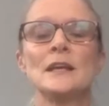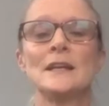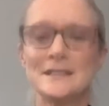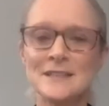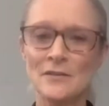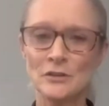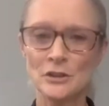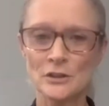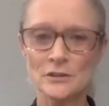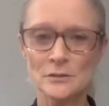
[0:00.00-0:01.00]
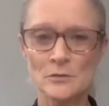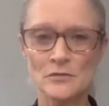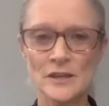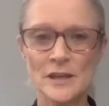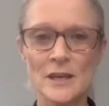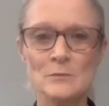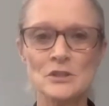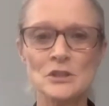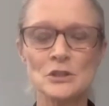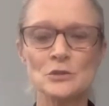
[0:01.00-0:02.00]
let's have a look at some of the games
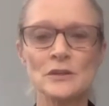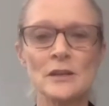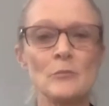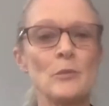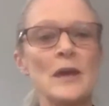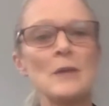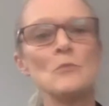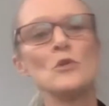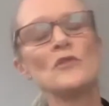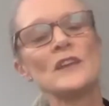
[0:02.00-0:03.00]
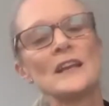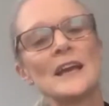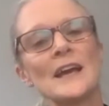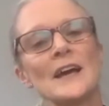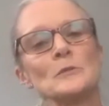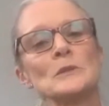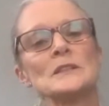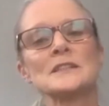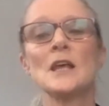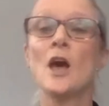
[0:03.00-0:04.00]
children can play, moving like animals.